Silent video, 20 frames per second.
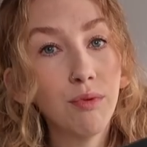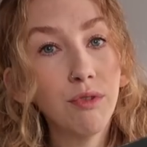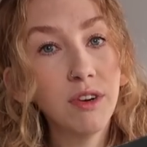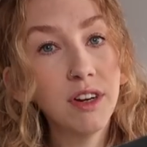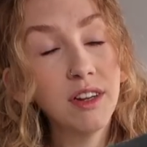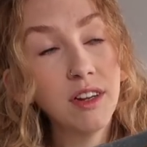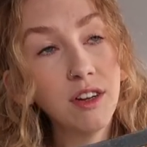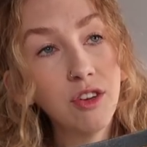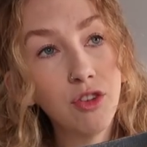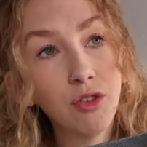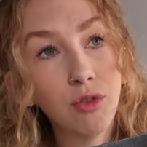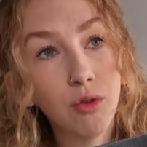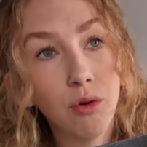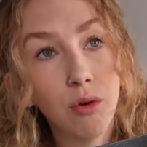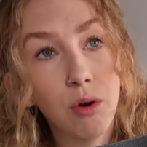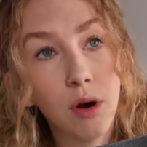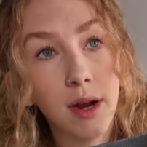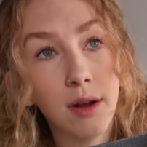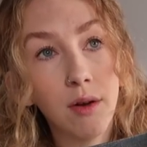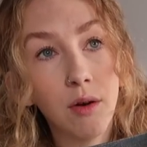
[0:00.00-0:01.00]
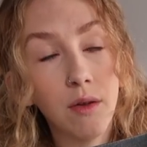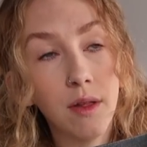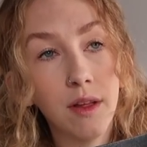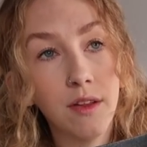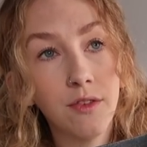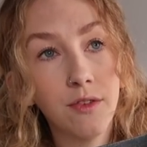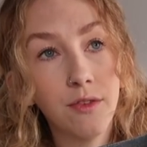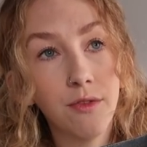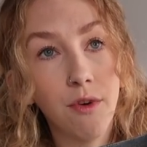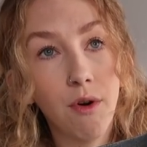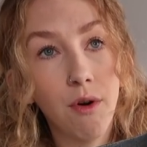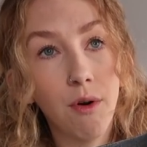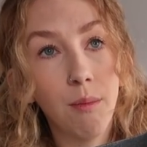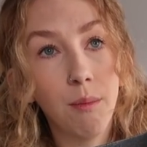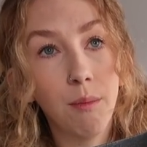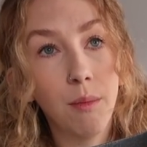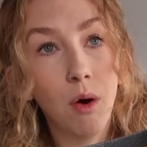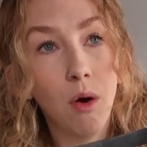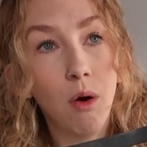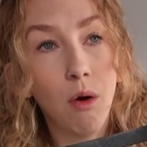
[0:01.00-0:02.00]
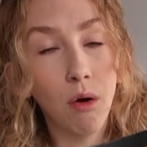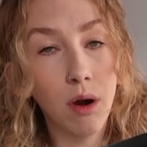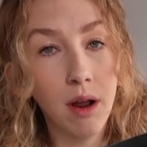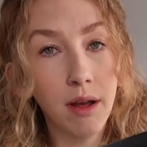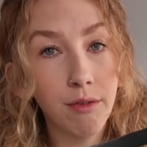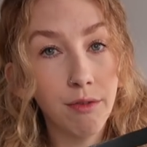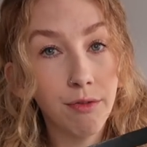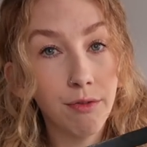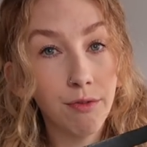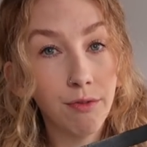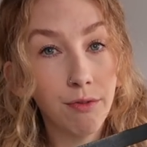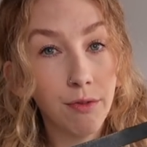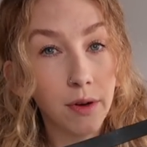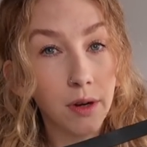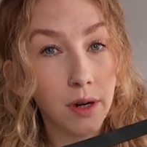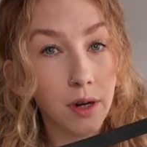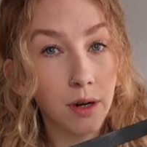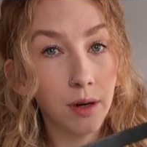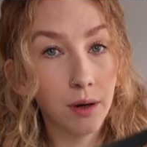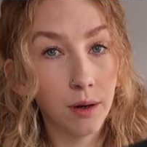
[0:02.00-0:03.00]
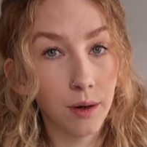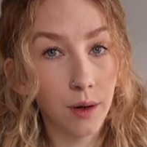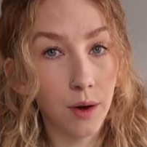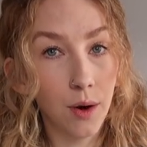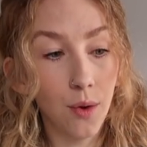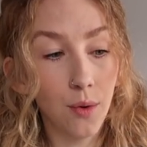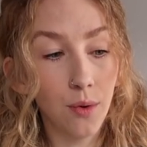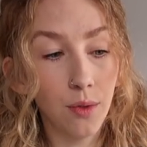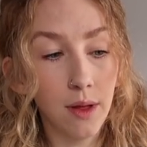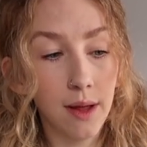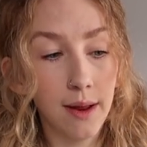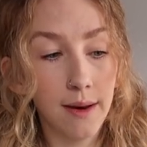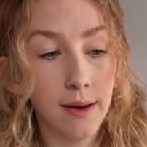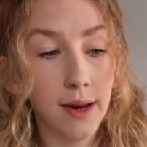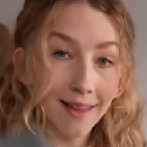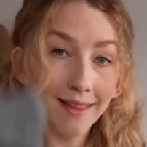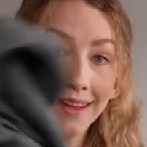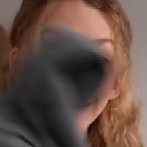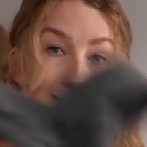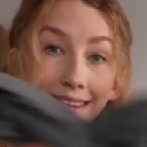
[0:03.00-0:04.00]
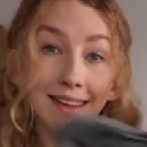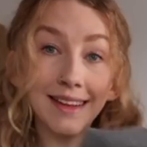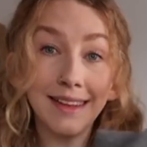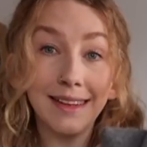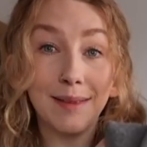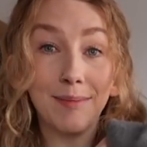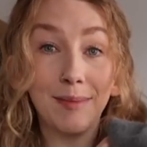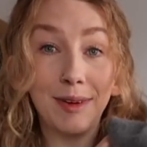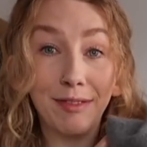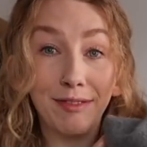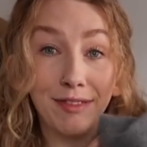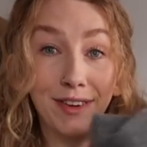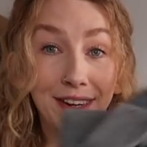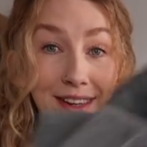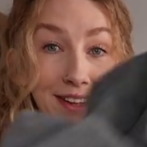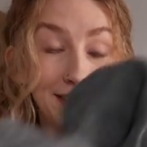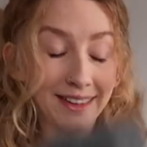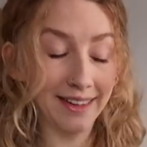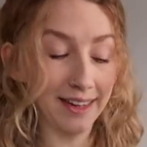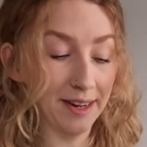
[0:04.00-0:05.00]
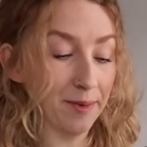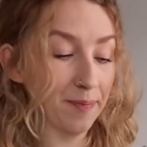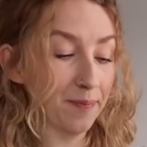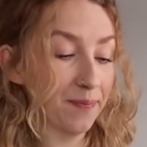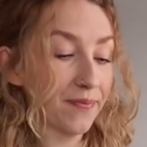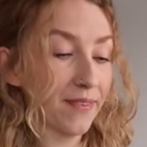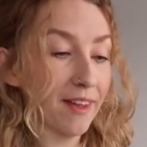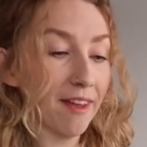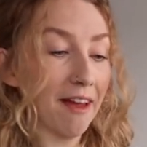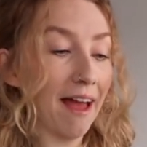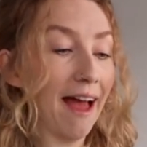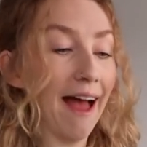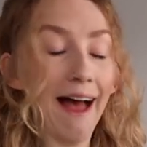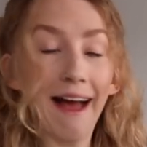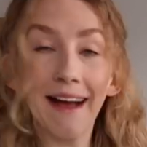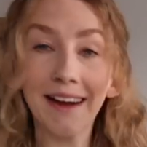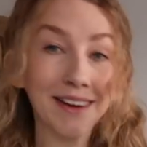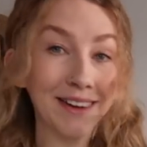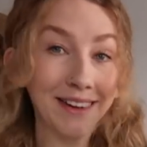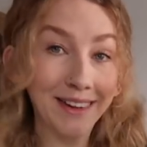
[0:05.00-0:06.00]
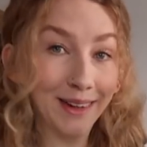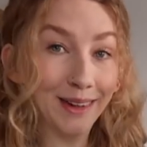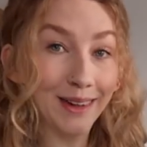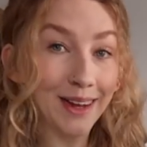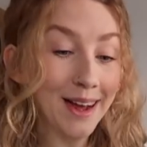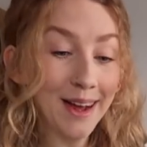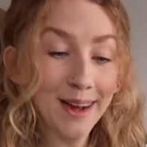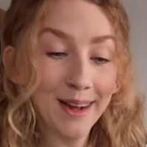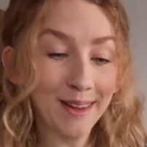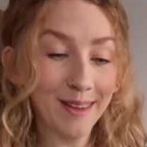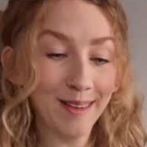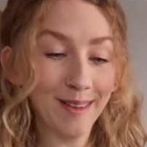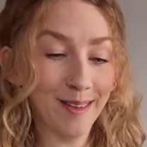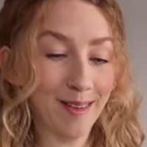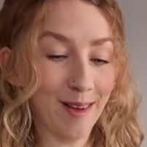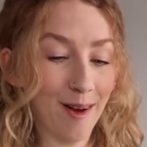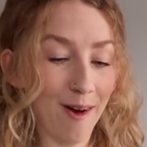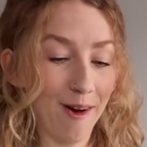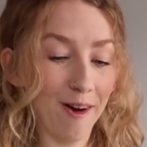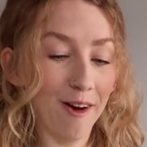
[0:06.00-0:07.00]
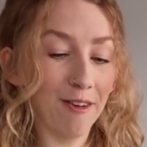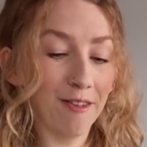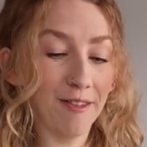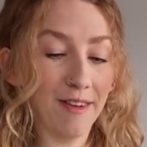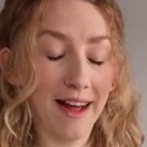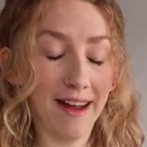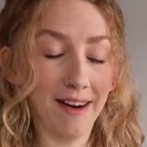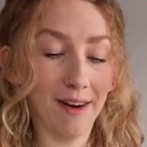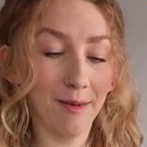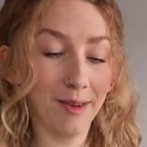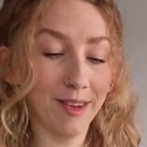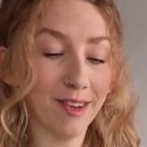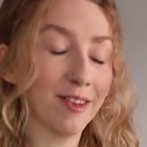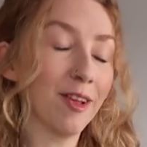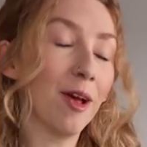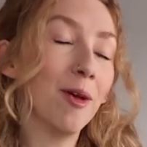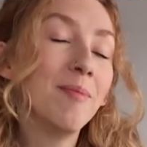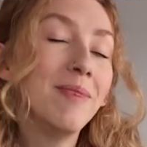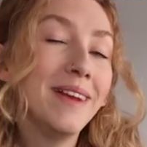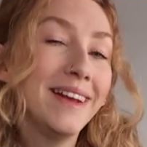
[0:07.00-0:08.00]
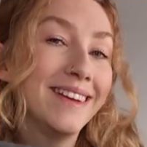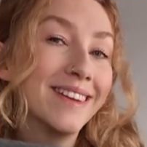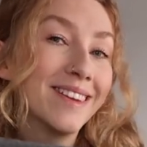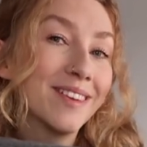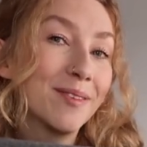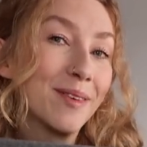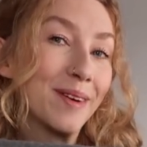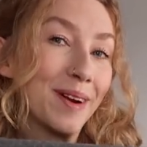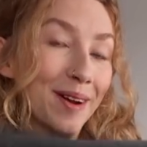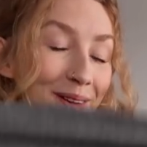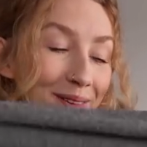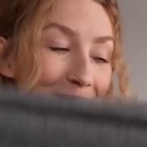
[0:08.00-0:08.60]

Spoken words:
Pretty sure I got this from Olive Clothing. This is my first acne scarf and I was so pleased when I